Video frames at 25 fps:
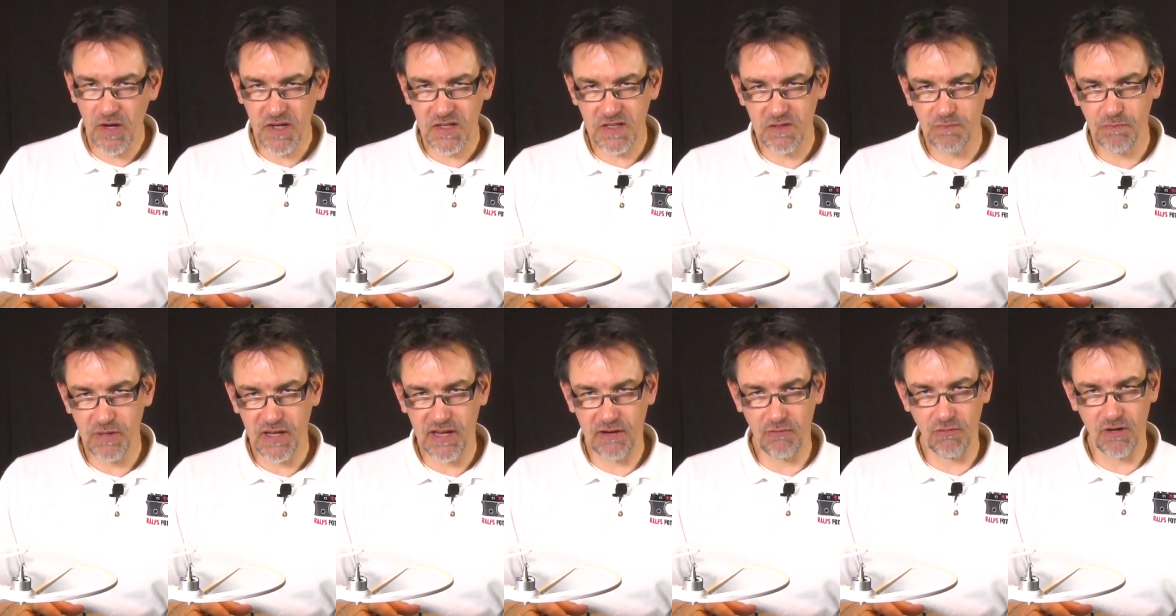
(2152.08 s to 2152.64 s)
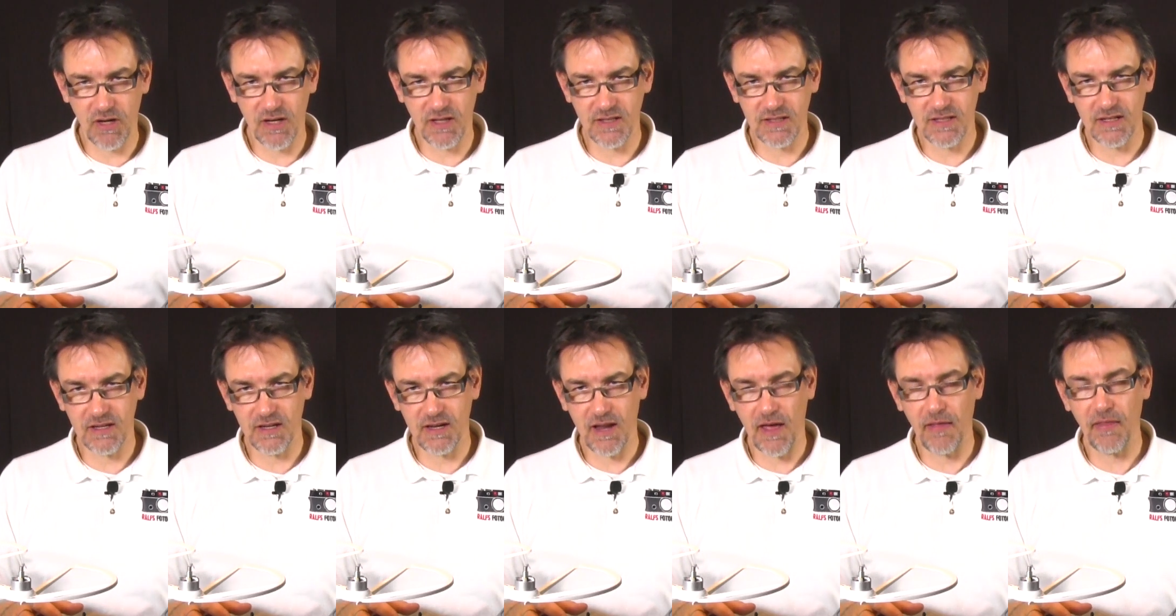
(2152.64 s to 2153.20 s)
experience
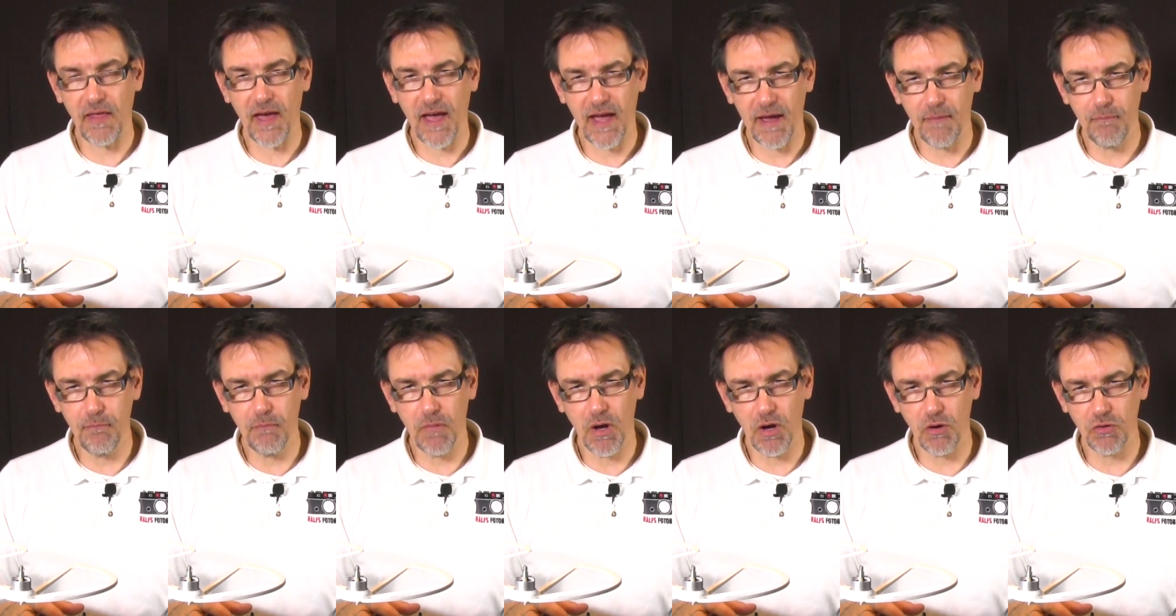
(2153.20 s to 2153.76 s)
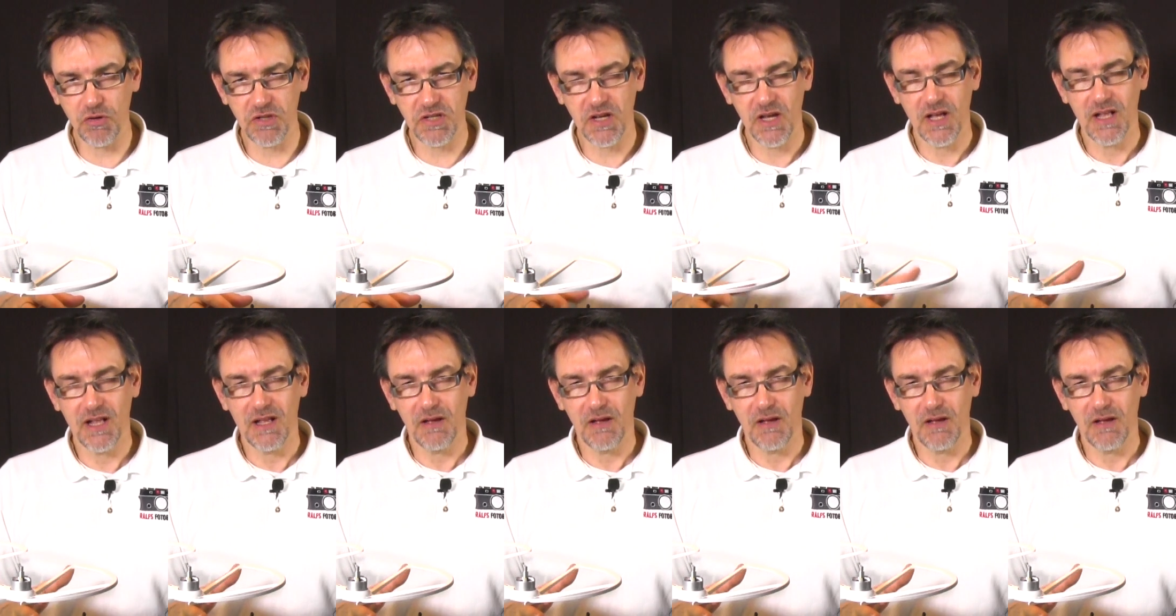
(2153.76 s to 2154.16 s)
in another M mode,